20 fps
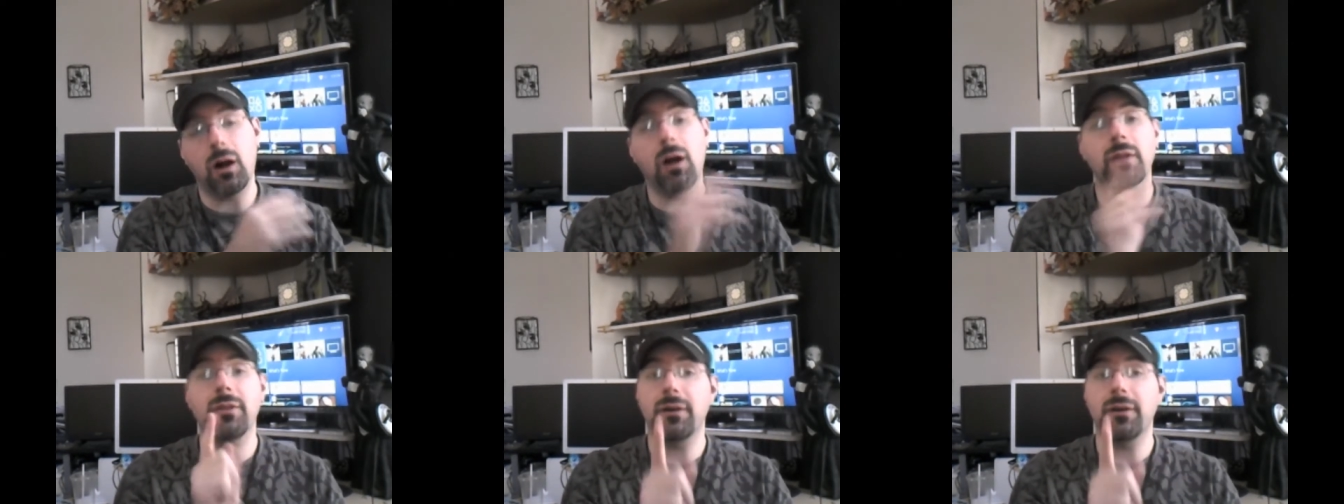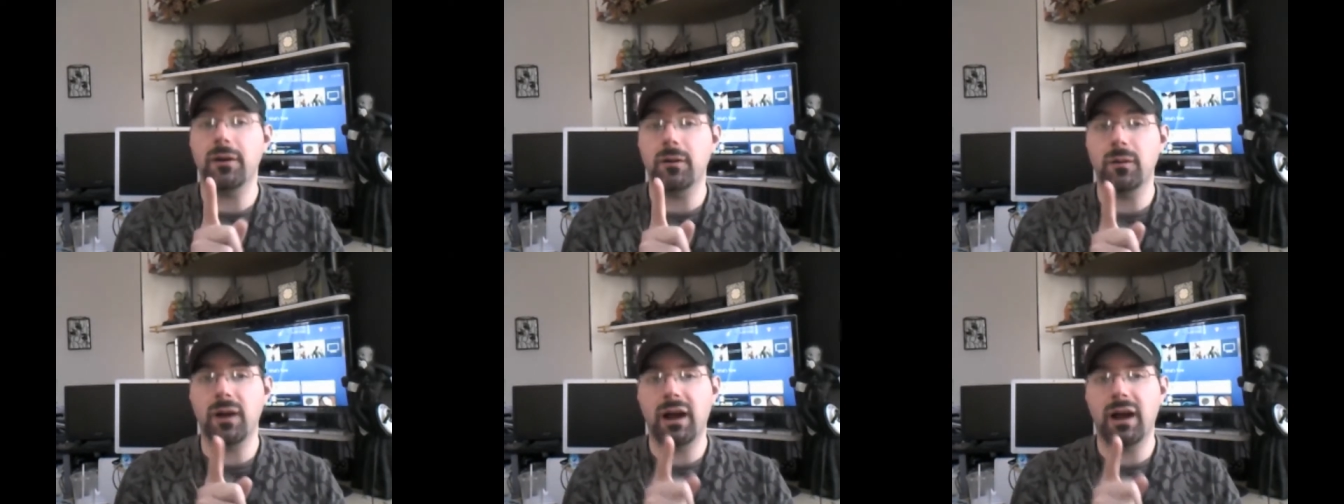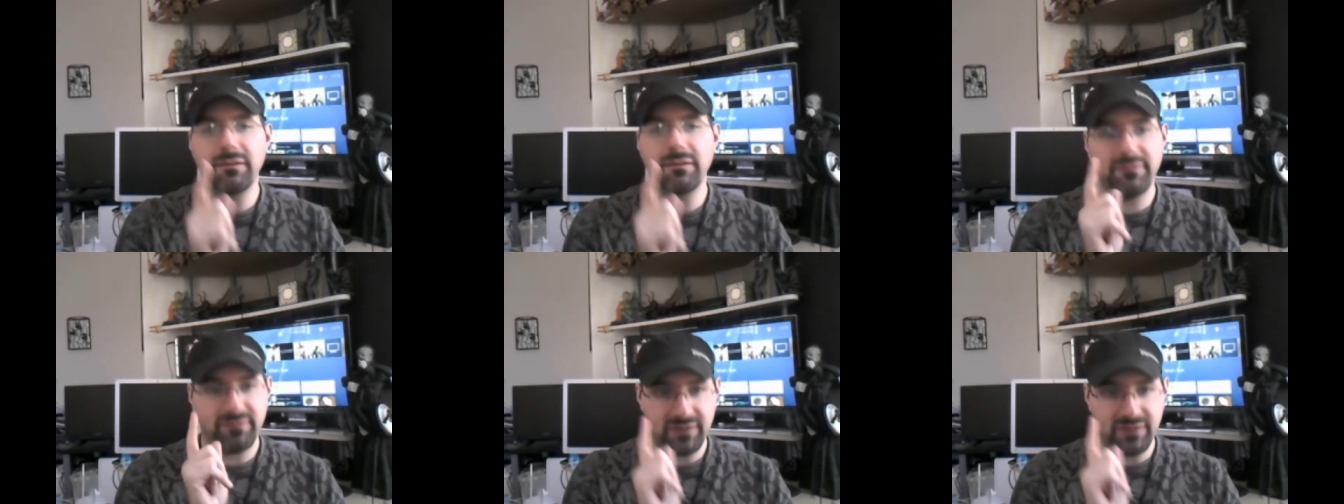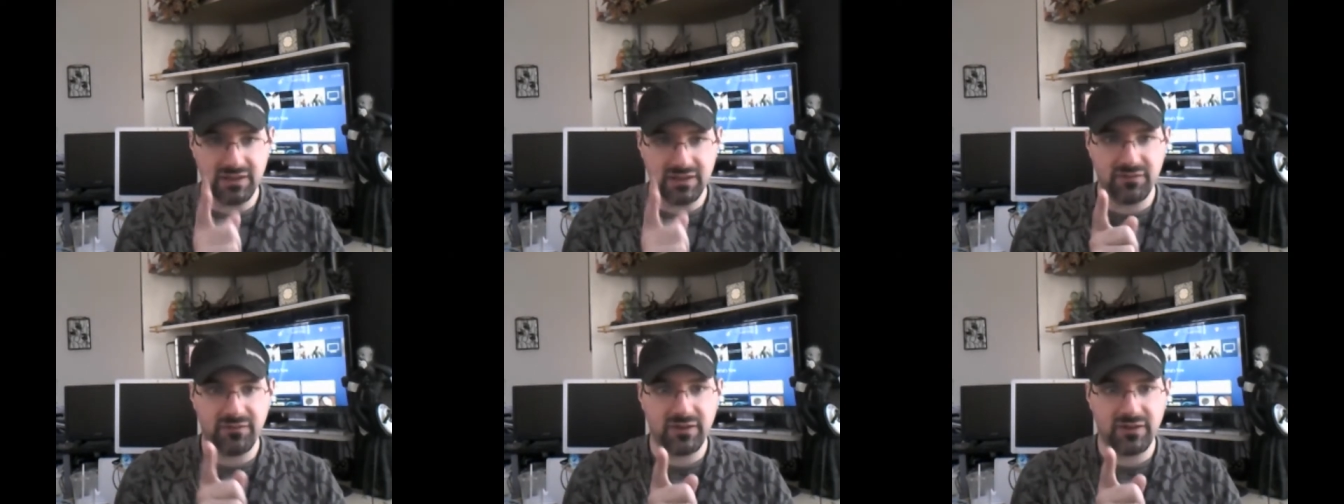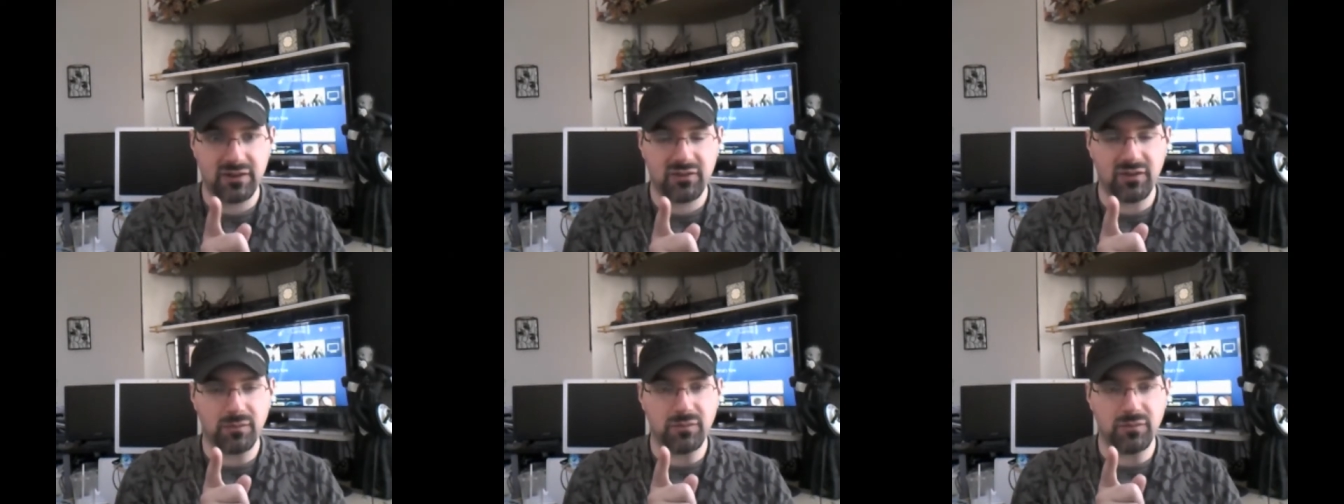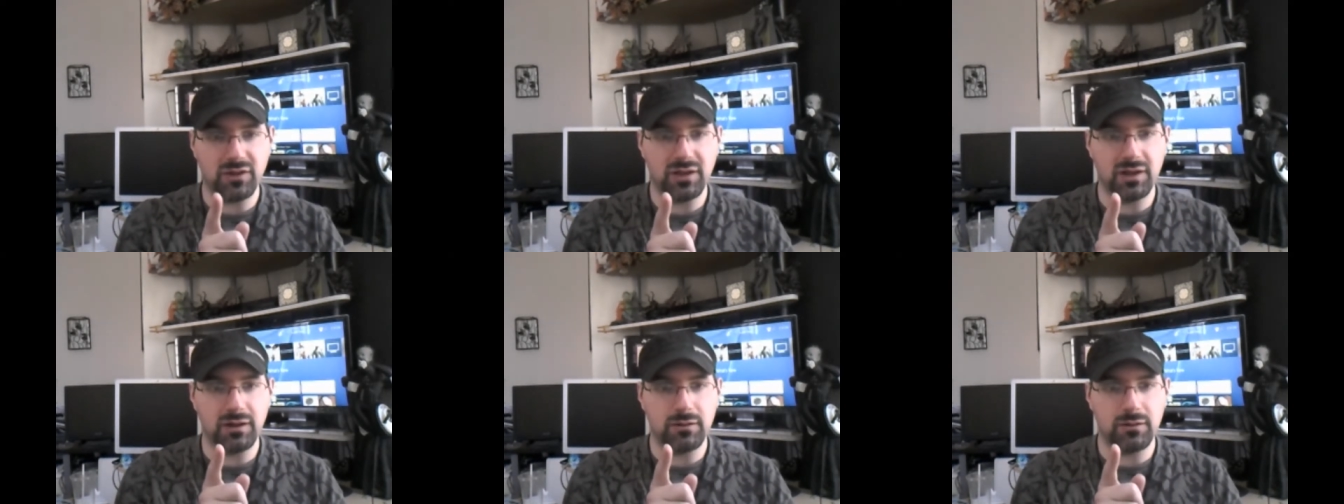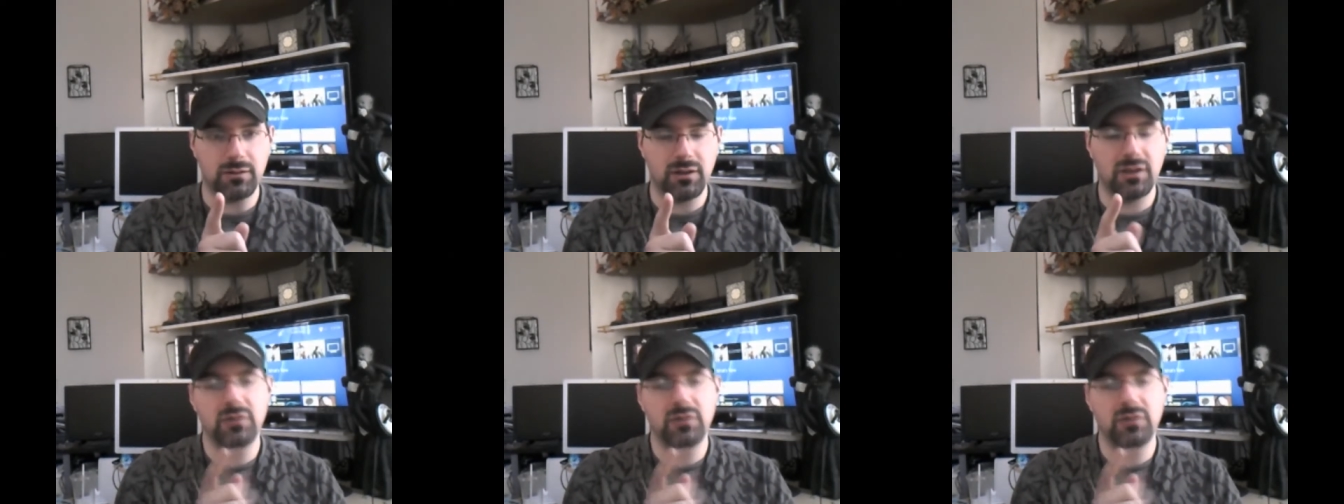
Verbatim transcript: Although I finally figured something out,